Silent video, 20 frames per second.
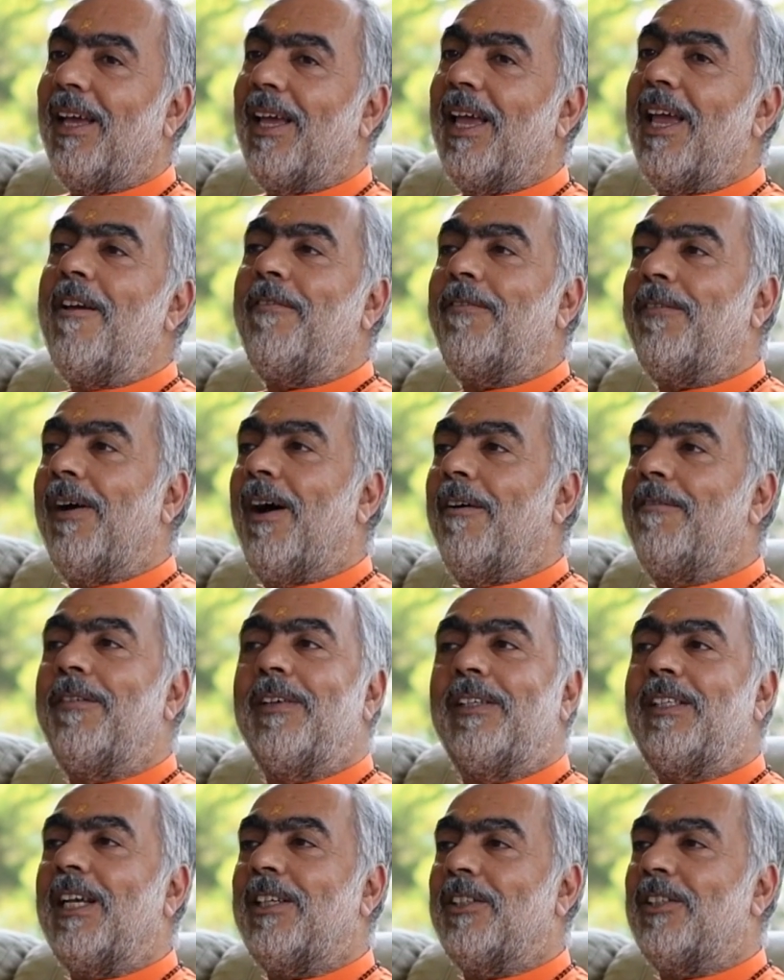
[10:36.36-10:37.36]
If a
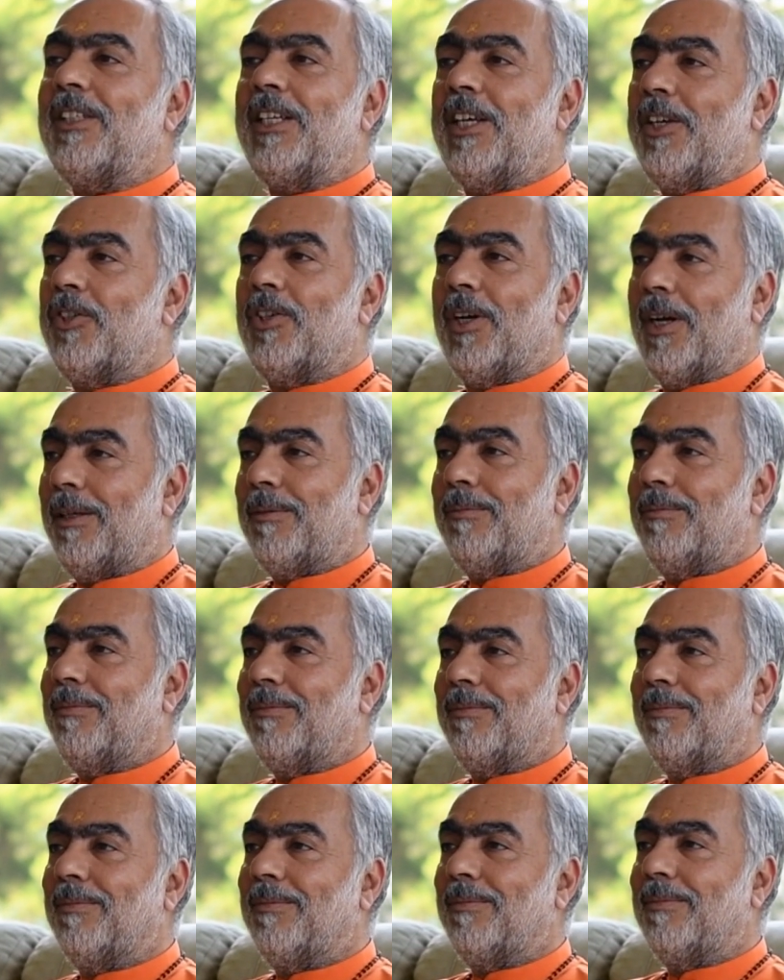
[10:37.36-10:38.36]
physics teacher
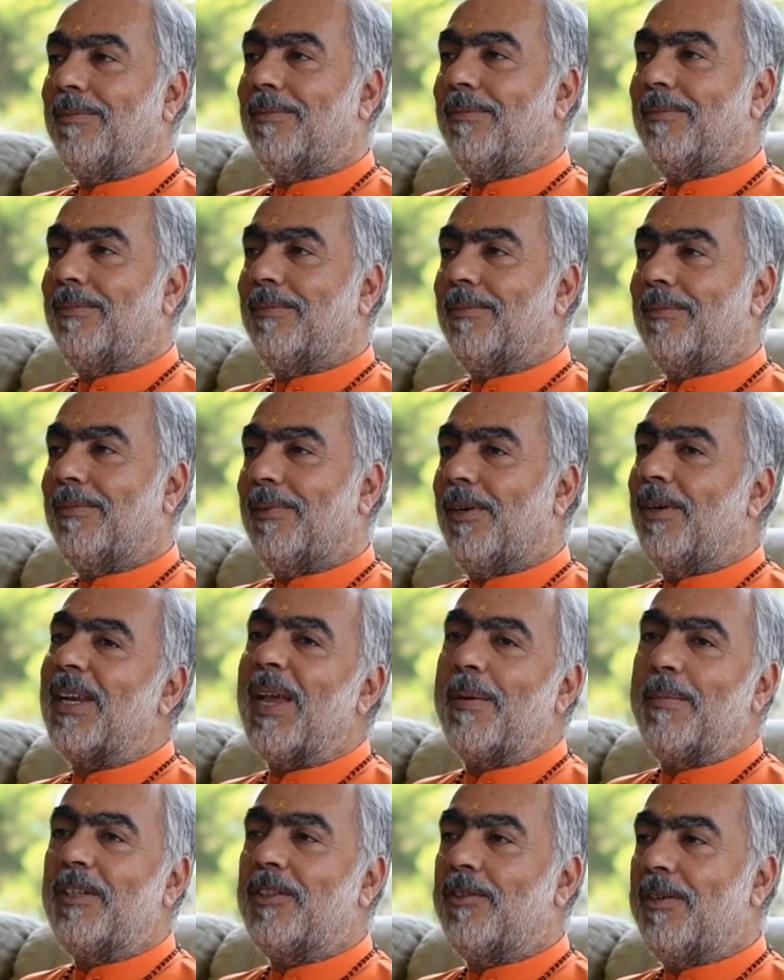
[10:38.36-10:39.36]
or
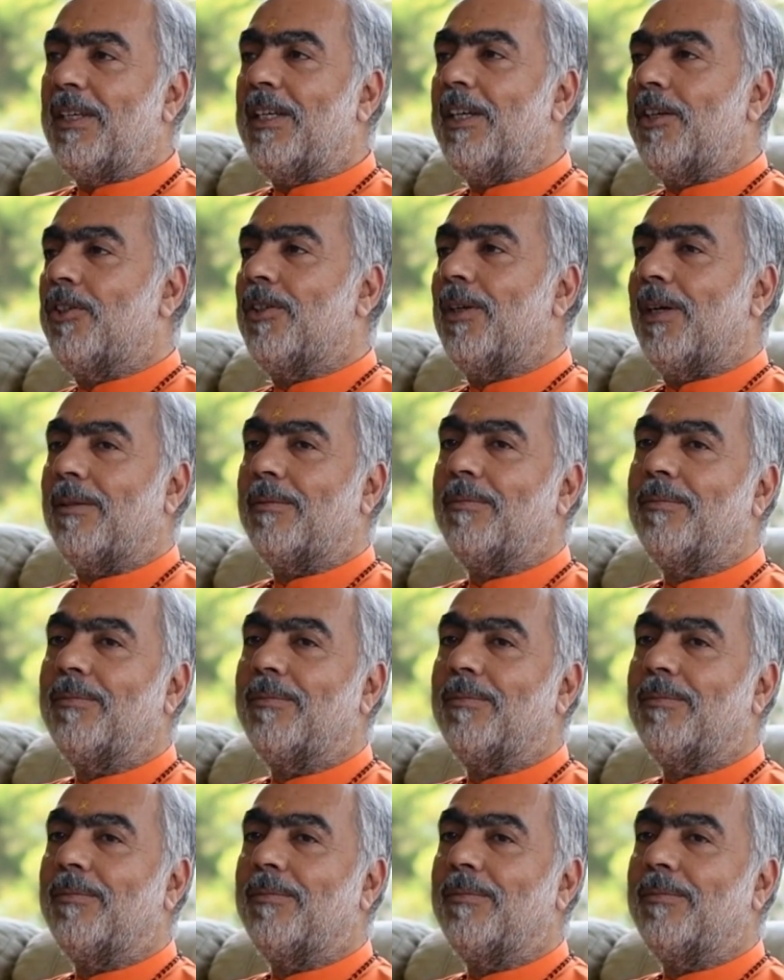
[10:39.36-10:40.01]
chemistry teacher